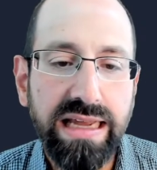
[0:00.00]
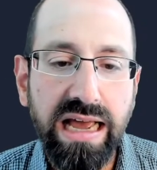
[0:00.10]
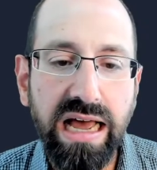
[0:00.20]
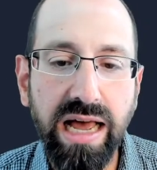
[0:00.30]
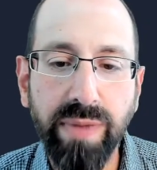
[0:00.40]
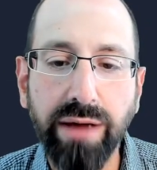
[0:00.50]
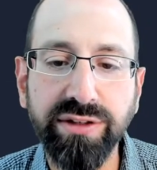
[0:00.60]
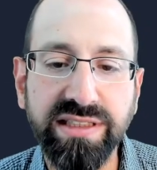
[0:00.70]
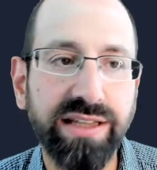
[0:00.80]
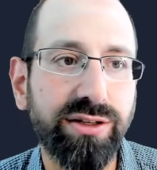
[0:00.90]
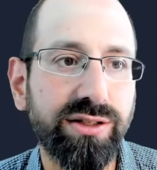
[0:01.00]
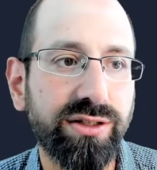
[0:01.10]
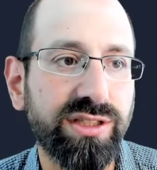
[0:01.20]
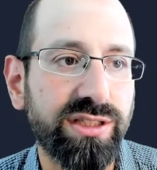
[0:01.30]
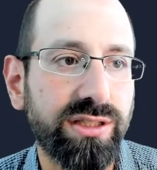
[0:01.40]
I would just say
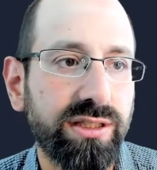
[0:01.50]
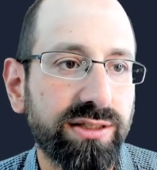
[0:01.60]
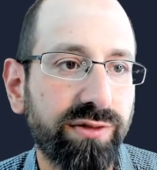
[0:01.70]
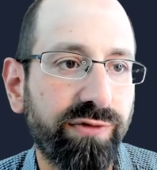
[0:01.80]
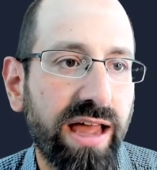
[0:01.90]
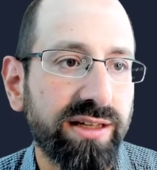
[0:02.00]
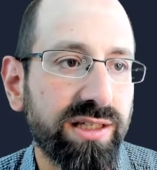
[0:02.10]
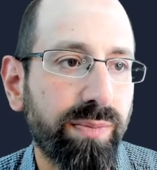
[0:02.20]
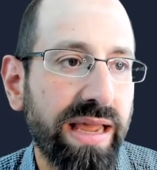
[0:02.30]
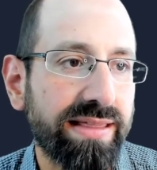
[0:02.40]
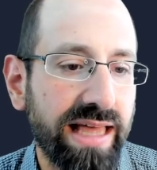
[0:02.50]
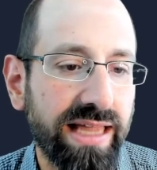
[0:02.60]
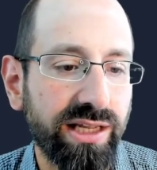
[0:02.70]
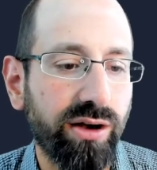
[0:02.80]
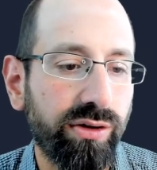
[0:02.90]
there's a valid debate that
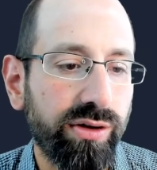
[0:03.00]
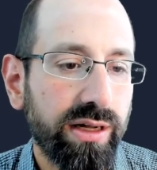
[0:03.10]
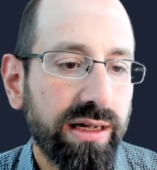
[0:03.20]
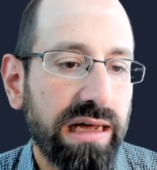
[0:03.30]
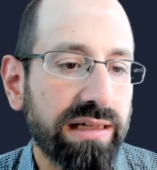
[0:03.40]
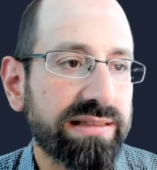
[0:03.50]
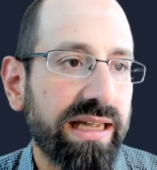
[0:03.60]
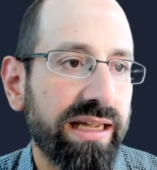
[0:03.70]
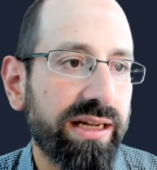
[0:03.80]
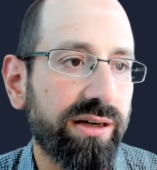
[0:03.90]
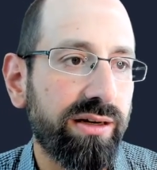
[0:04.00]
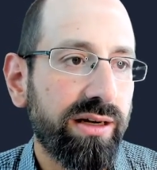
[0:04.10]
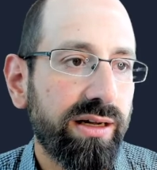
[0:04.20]
I'll say here.